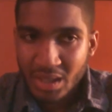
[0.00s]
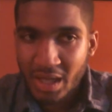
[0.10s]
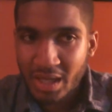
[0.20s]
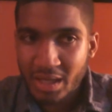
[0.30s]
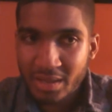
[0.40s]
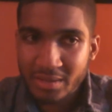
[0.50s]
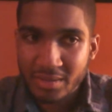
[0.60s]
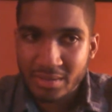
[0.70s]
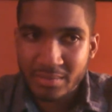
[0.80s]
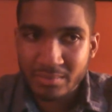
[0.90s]
And
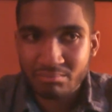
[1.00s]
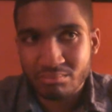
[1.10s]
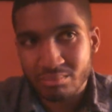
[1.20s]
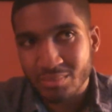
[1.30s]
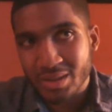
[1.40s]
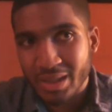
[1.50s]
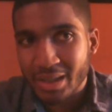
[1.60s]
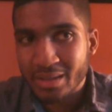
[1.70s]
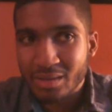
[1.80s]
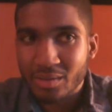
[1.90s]

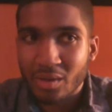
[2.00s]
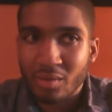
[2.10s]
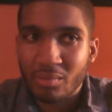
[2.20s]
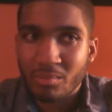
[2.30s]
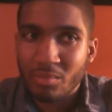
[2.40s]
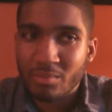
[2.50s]
then, you know,